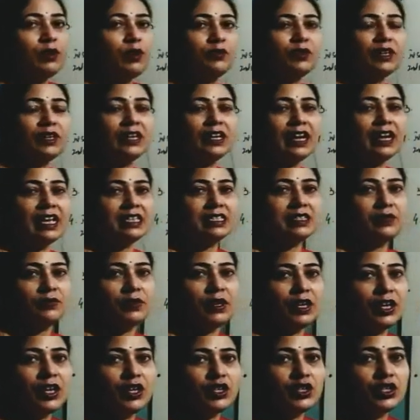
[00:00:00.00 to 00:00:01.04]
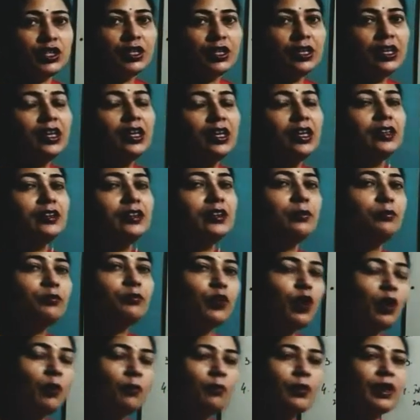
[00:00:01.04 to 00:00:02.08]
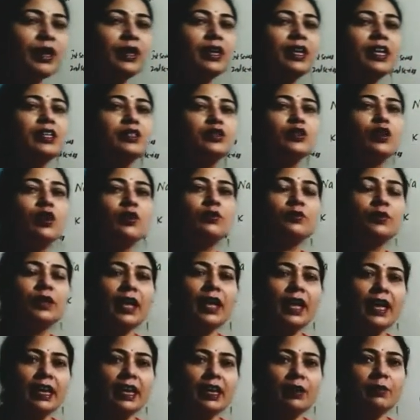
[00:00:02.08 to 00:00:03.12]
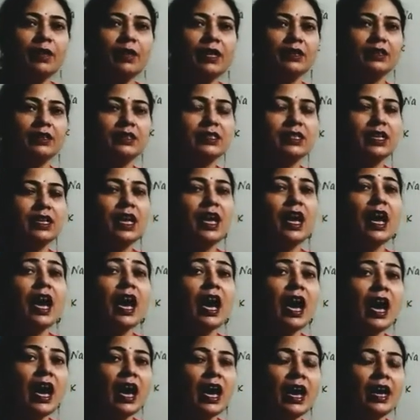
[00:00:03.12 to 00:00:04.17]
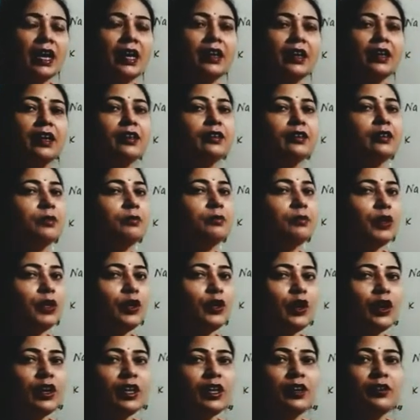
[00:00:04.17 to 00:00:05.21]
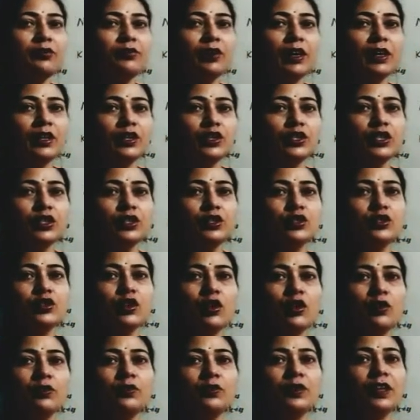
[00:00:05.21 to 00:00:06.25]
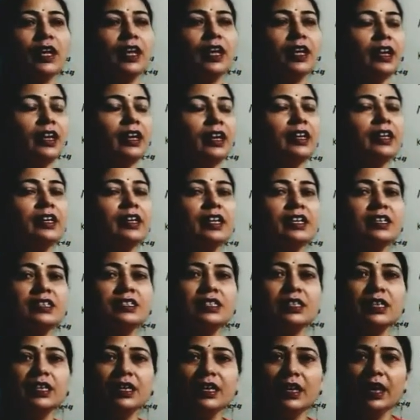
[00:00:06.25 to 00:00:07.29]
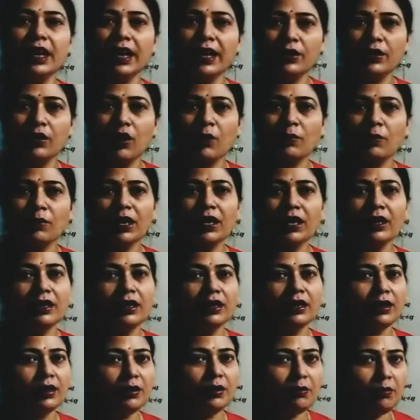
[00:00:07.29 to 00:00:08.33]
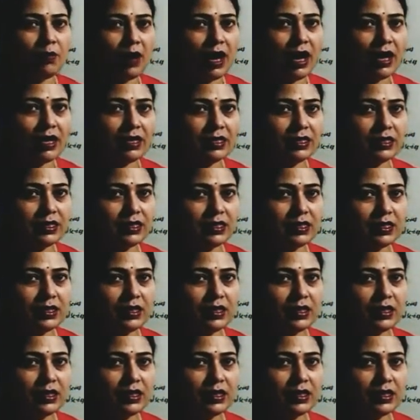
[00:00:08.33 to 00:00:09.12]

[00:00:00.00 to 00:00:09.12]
of the classification, the properties of the elements are the periodic functions of their increasing atomic mass.